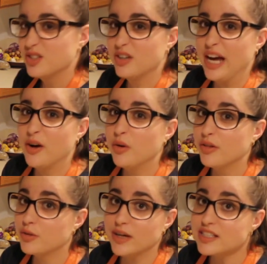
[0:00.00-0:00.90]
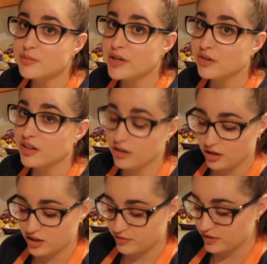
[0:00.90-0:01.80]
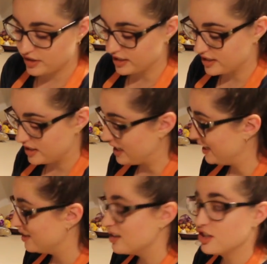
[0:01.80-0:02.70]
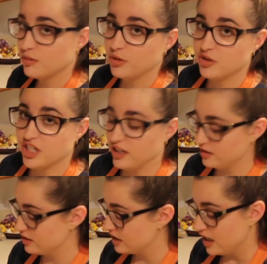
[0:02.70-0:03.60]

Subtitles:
So now the recipe only calls for 16 jumbo shells,